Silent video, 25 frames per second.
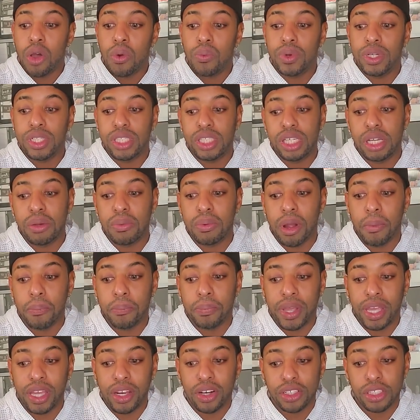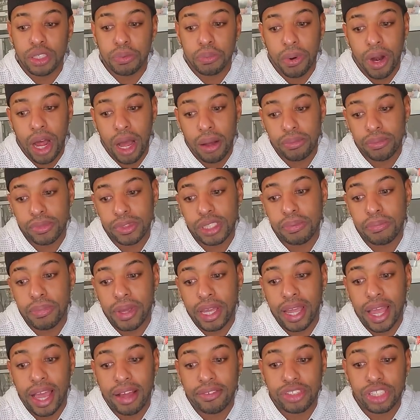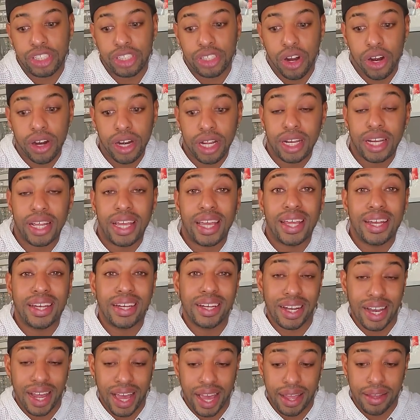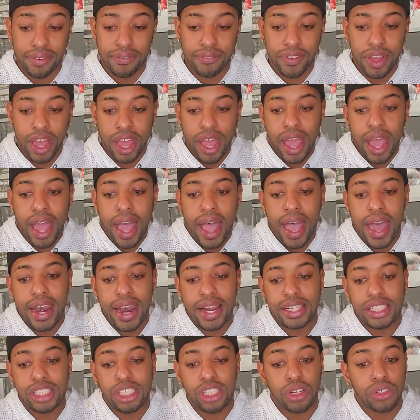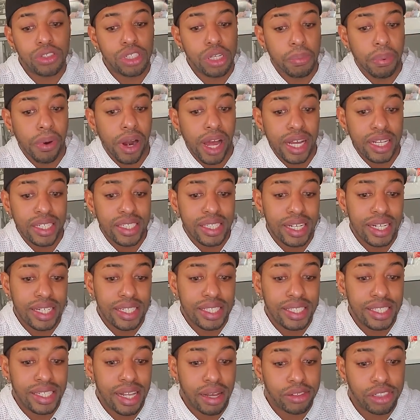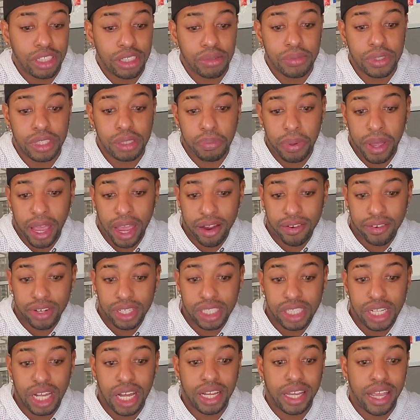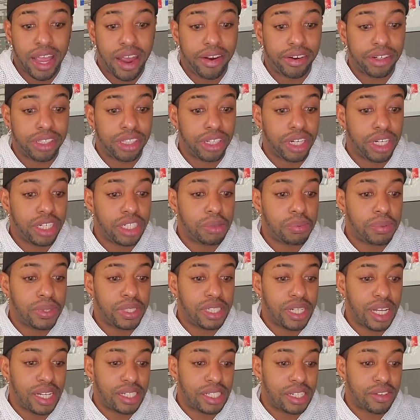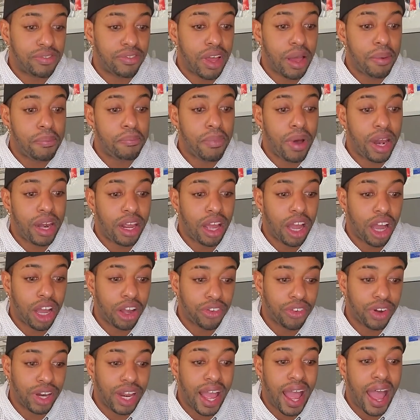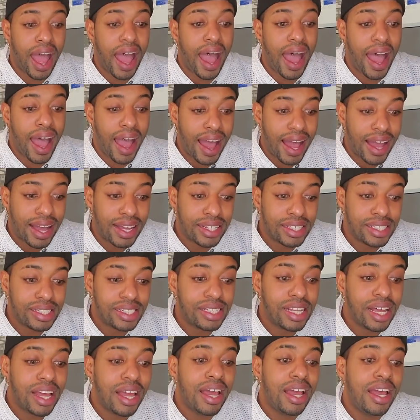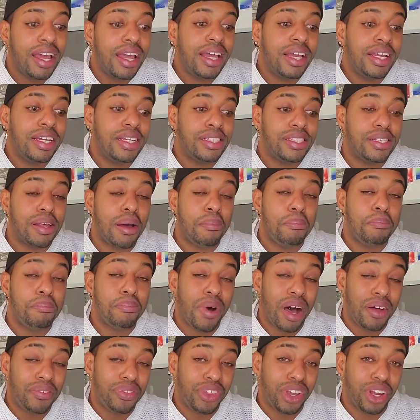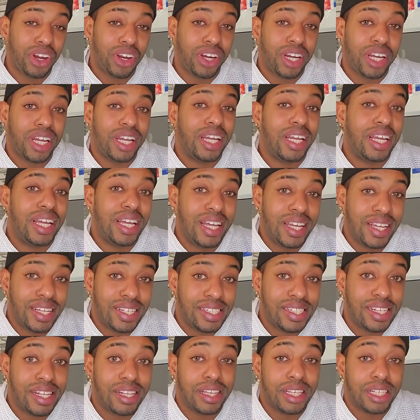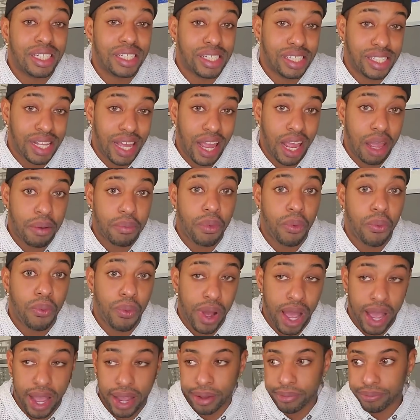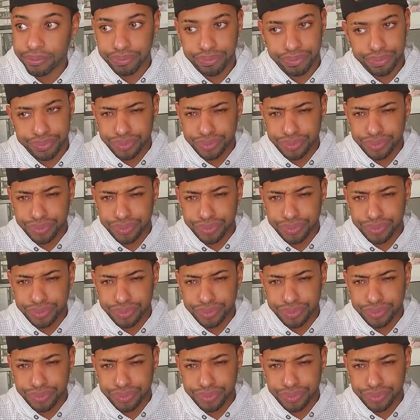We see where Peter's problems may have started in life, and it's no surprise that it stems from his parents, a character that is possessive and money-hungry, as his mother is the same way.